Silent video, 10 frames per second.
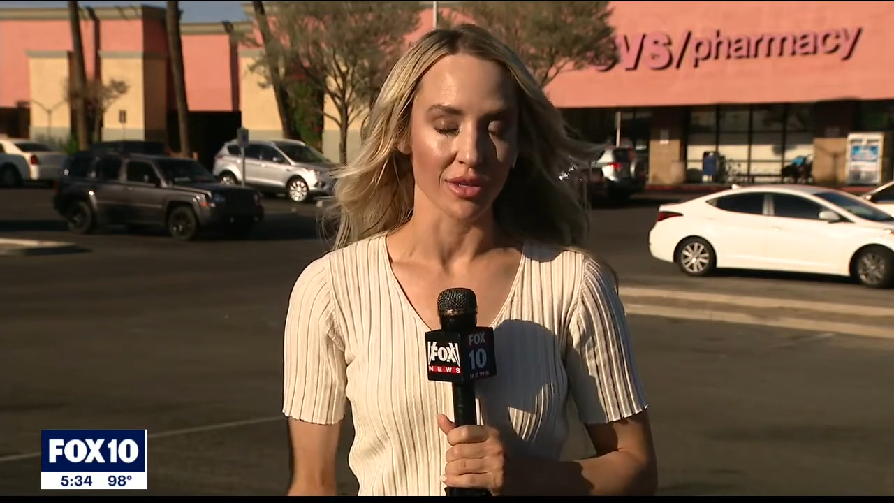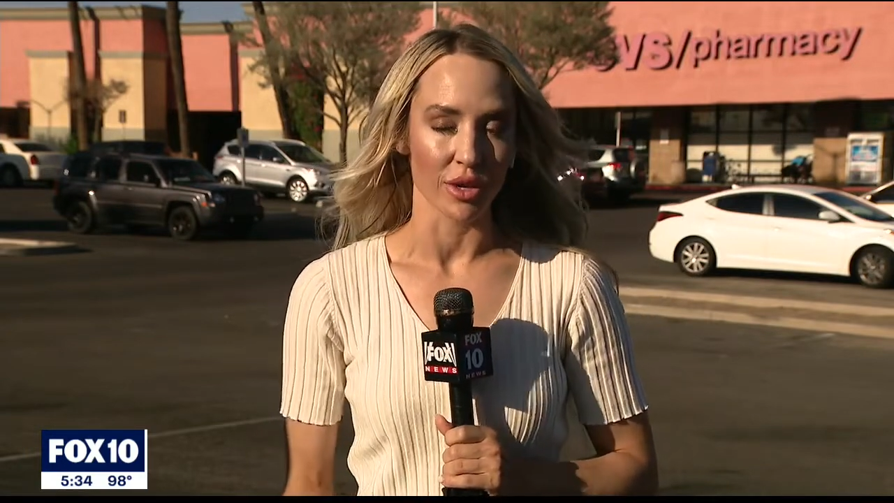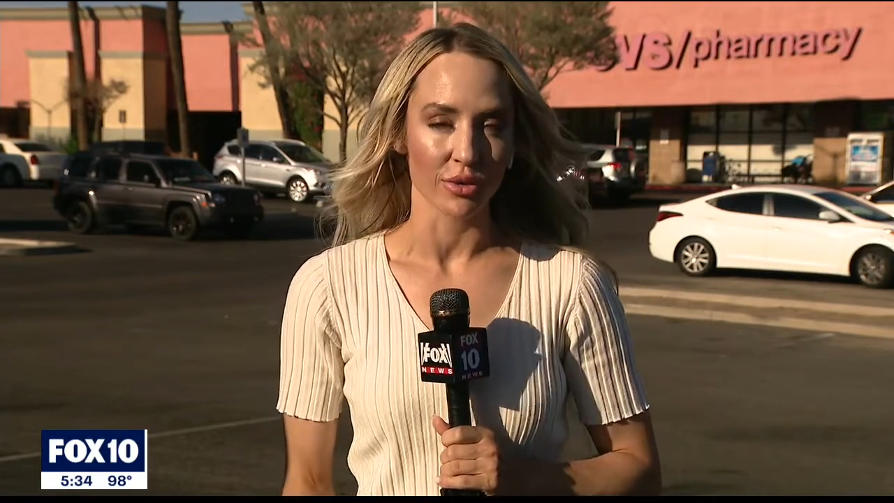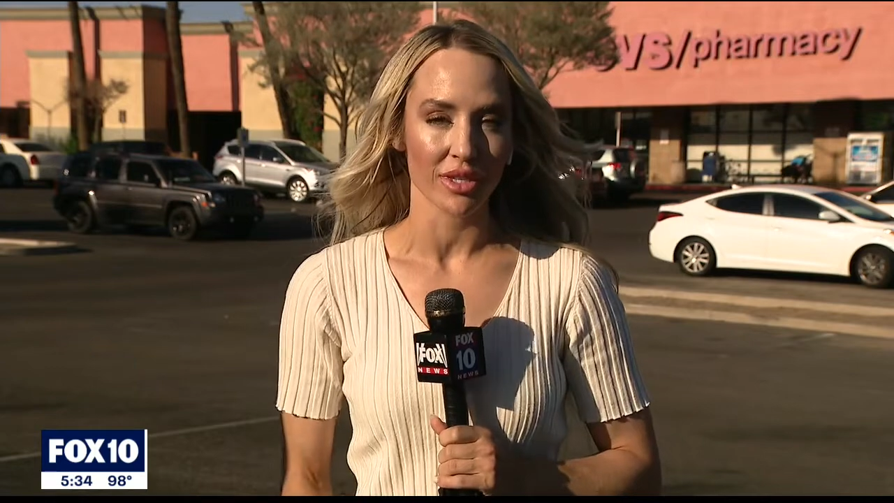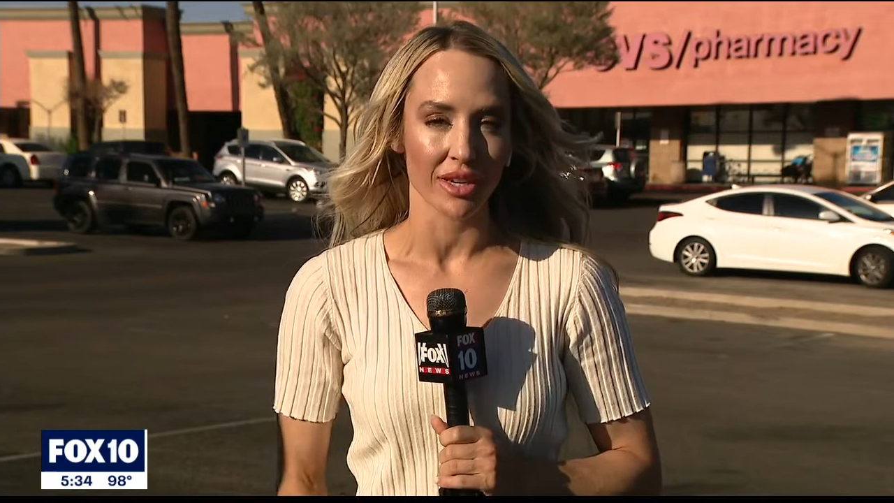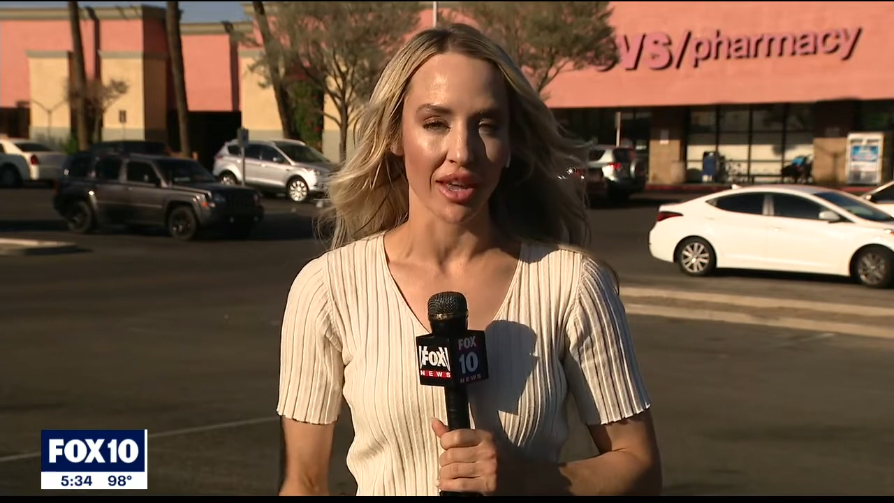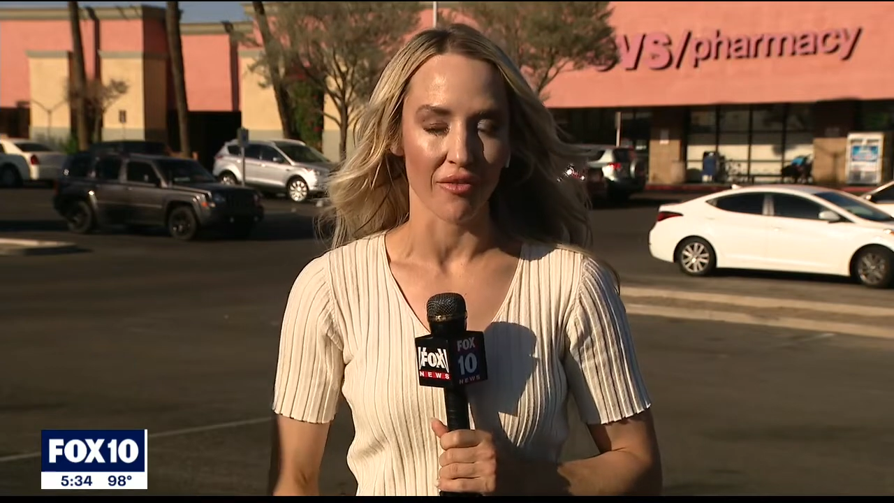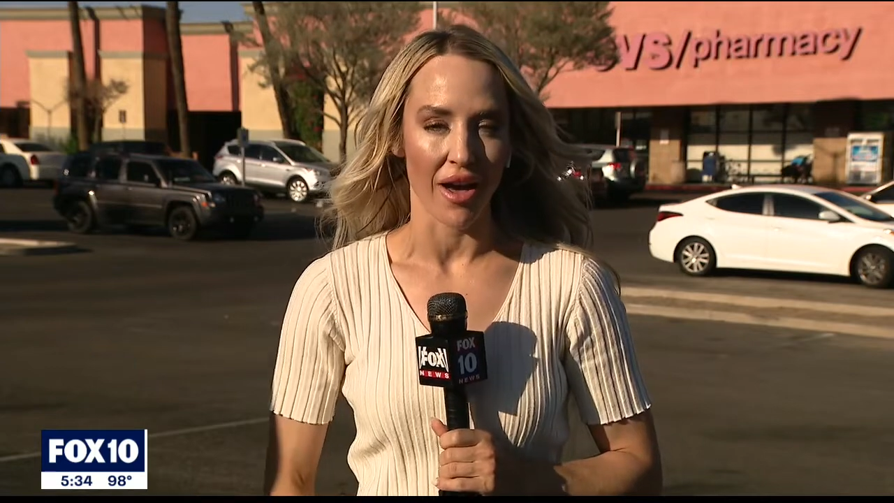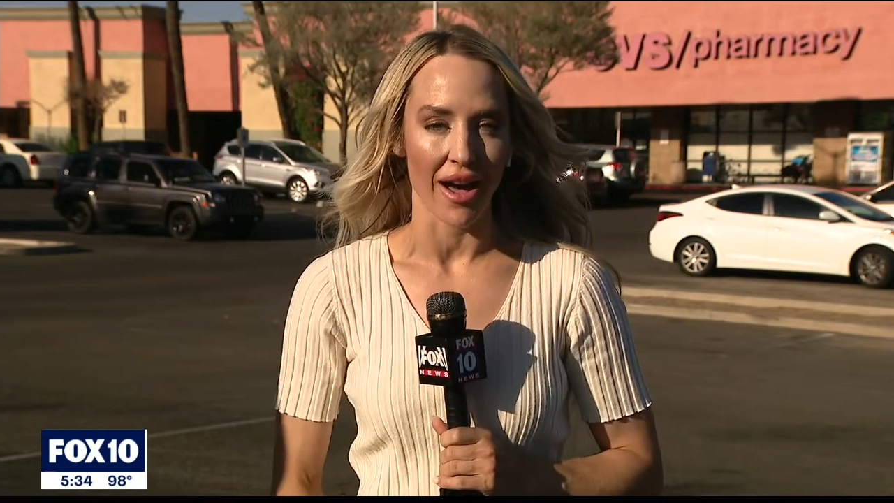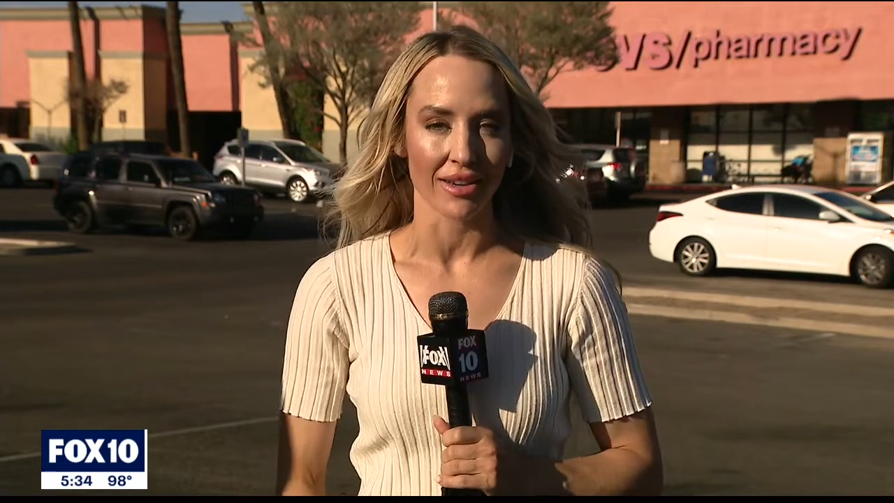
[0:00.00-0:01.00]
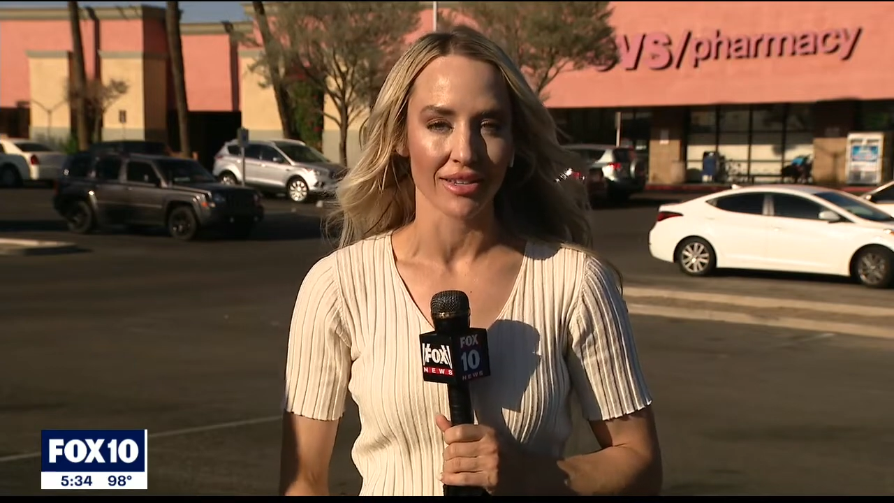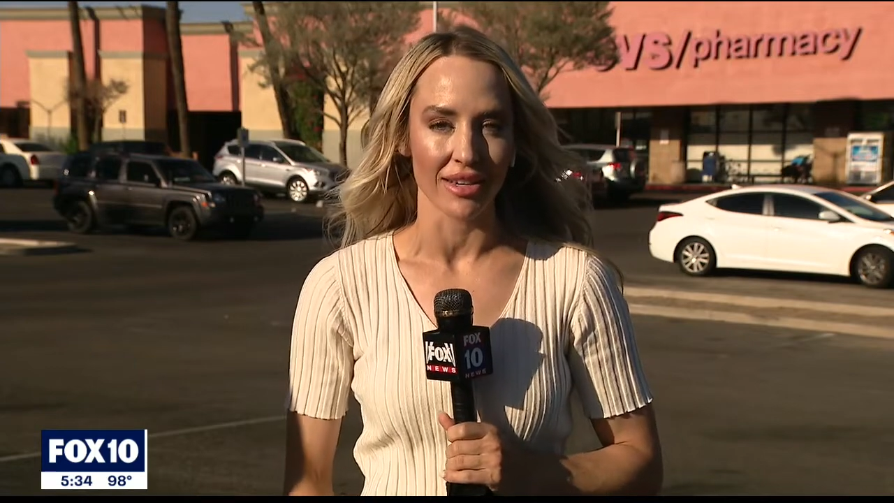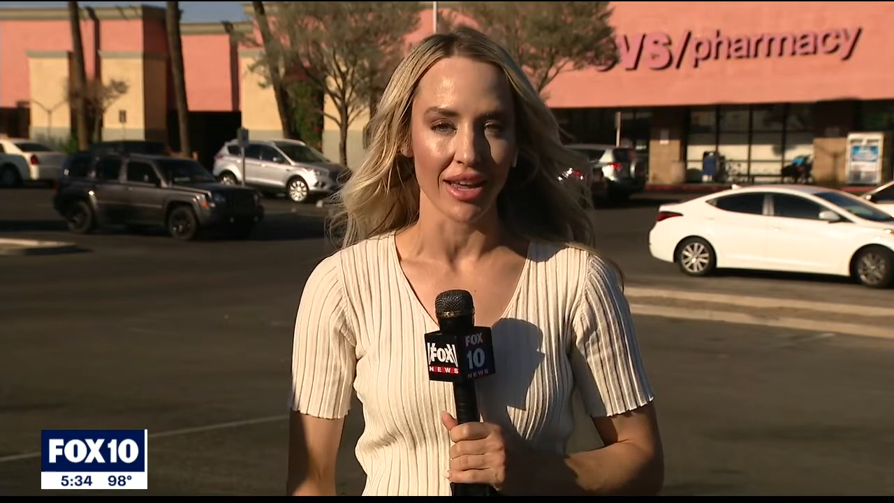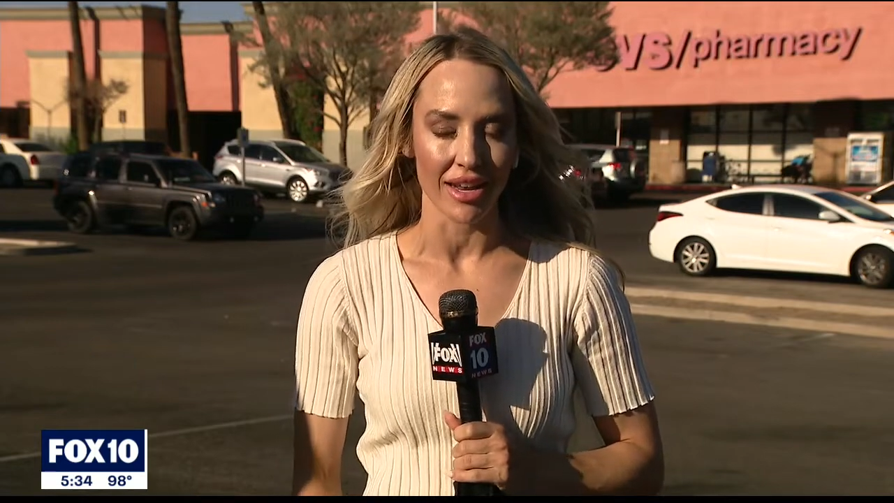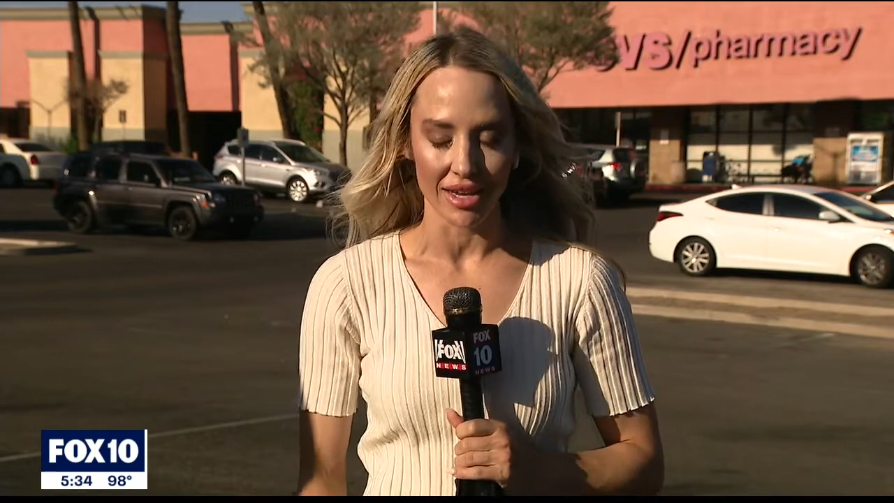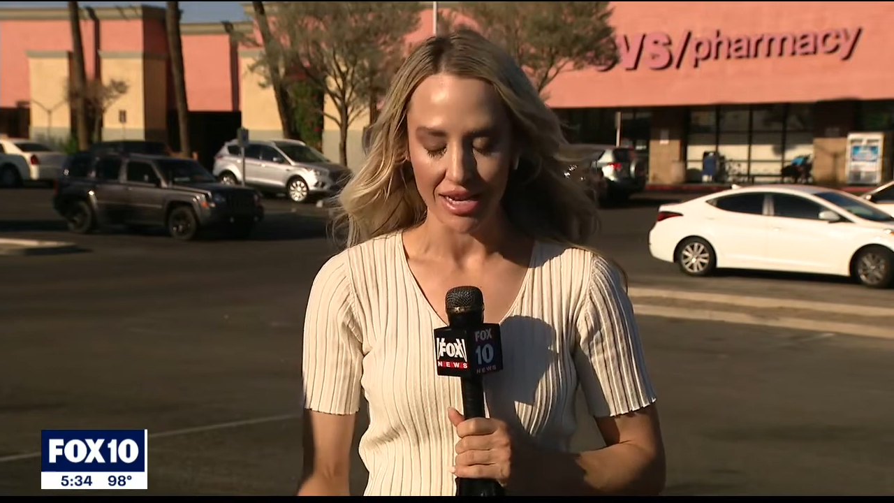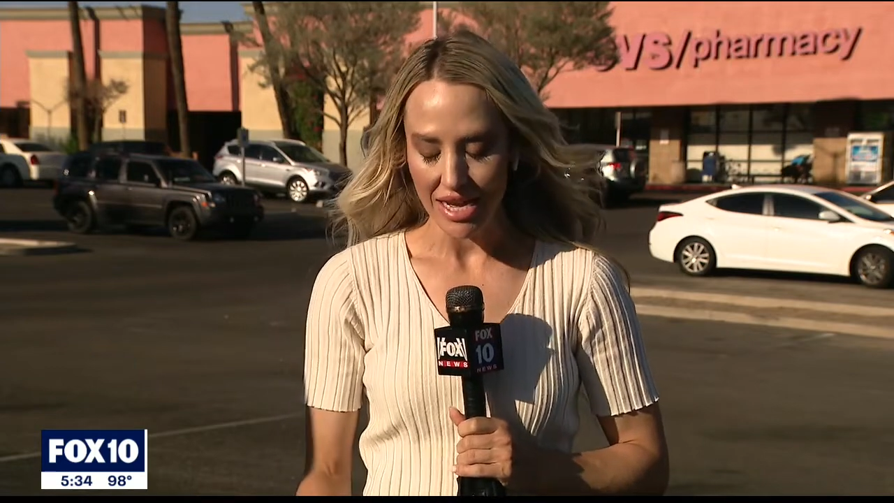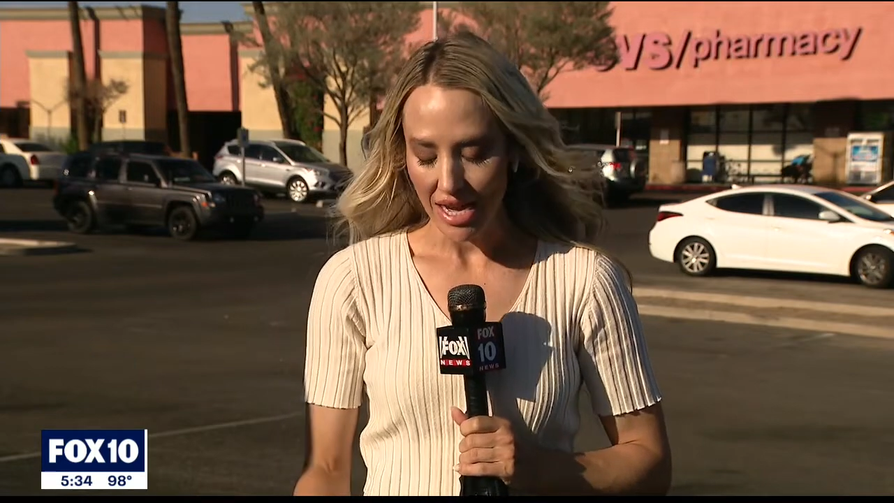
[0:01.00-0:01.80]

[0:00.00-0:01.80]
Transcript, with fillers: those to get vaccinated.